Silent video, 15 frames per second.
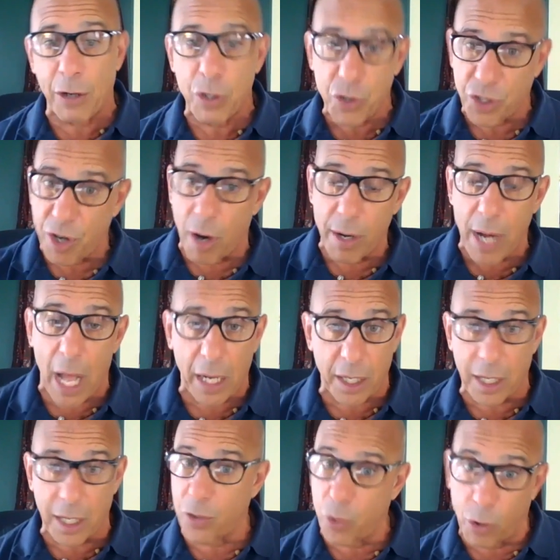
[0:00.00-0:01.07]
and you start knocking
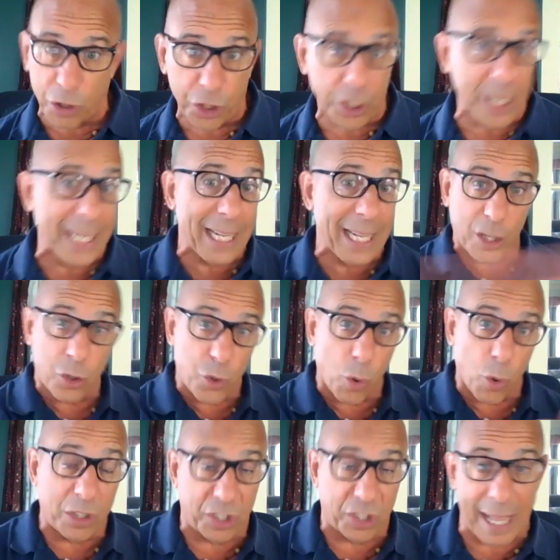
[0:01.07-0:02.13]
on doors, you're going to get the
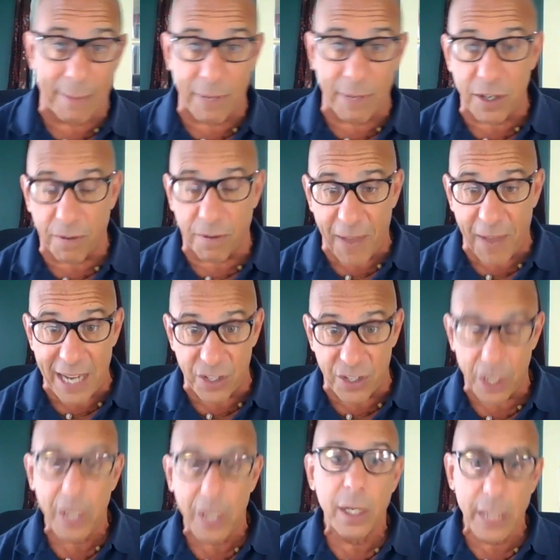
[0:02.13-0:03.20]
door slammed in your face.
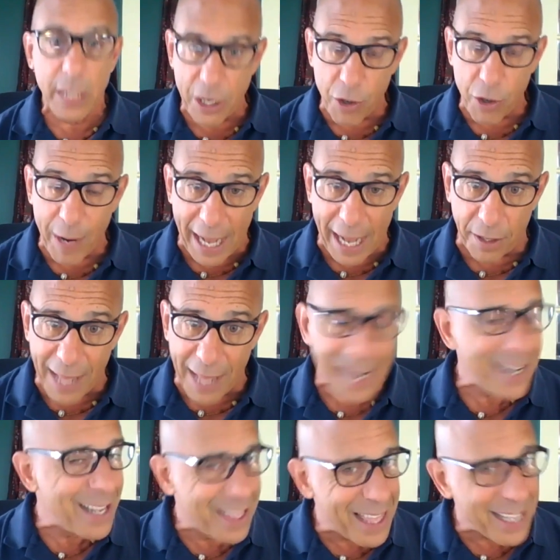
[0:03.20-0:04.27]
Can you handle that?
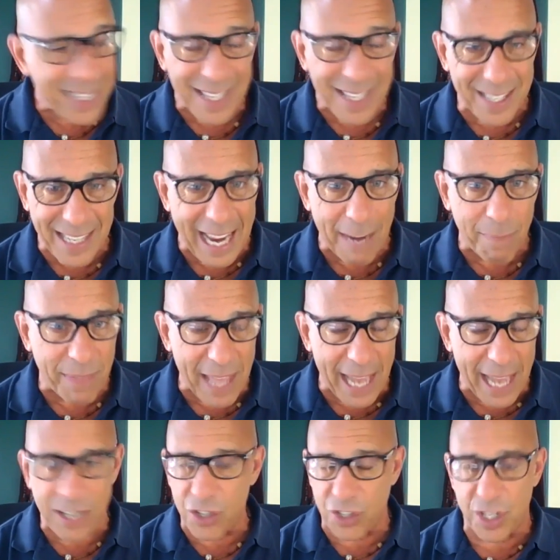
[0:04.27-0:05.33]
This is the same
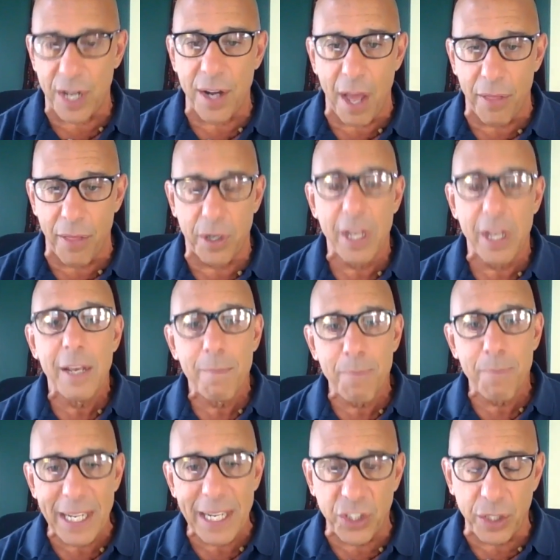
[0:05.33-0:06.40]
thing. It's just another
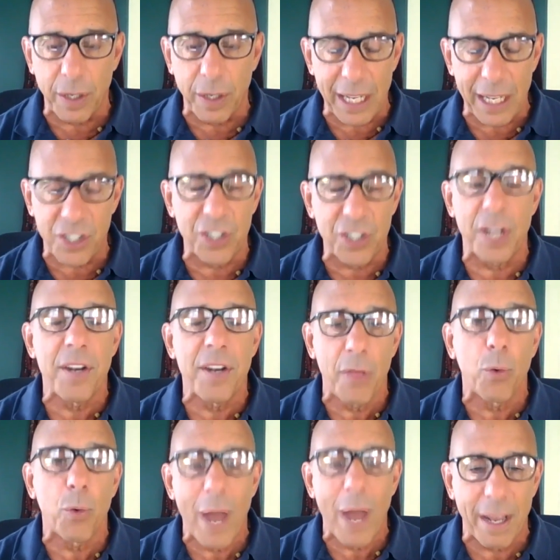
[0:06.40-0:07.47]
it's just
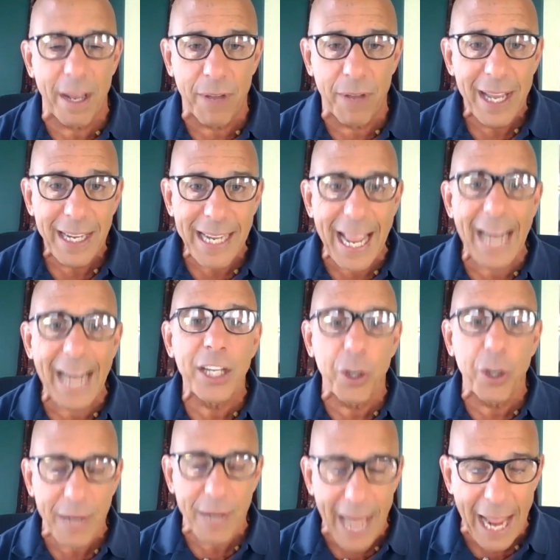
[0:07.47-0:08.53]
another way of getting
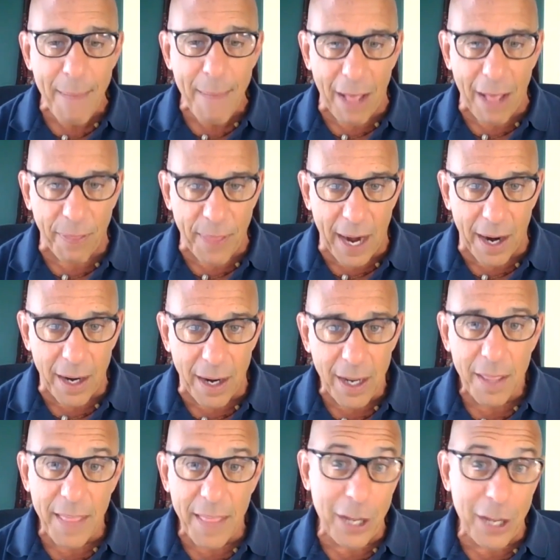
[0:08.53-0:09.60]
your name out there
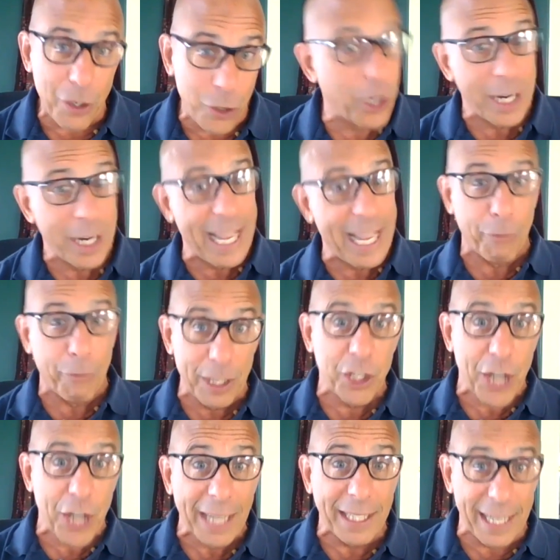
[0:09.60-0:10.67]
that you're going to get
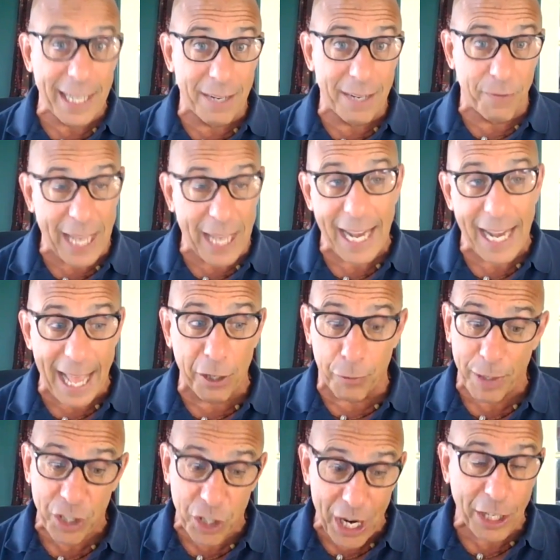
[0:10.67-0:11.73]
rejected. If you can't handle
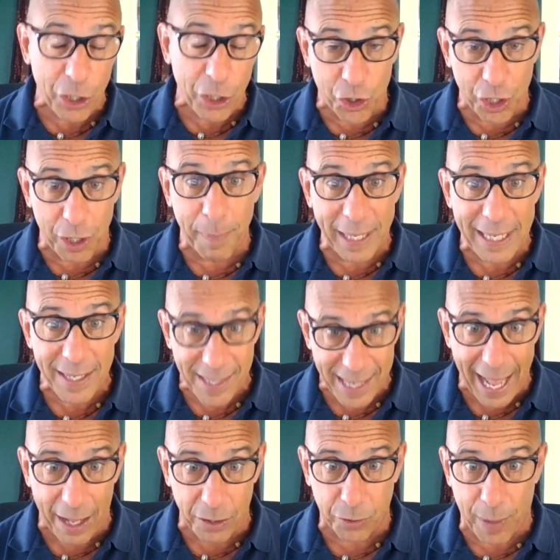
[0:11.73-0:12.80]
rejection, you shouldn't be in
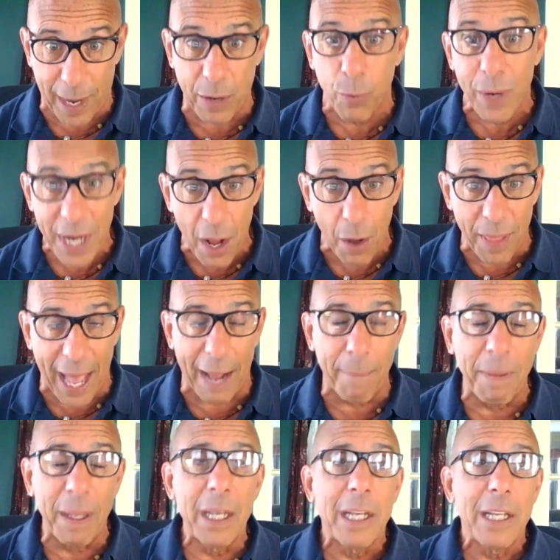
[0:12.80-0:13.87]
sales, right? We know that.
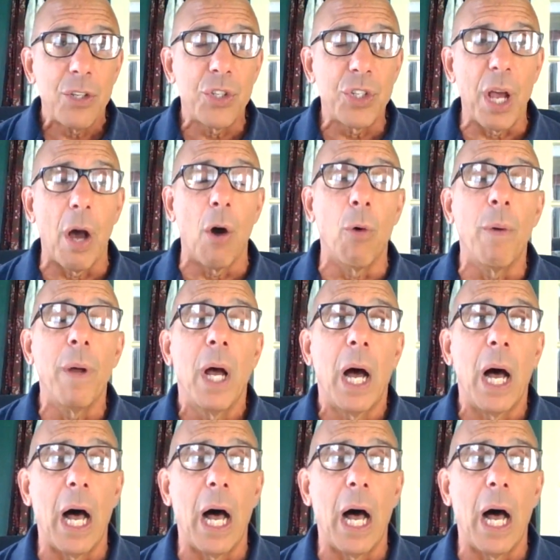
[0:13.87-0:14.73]
So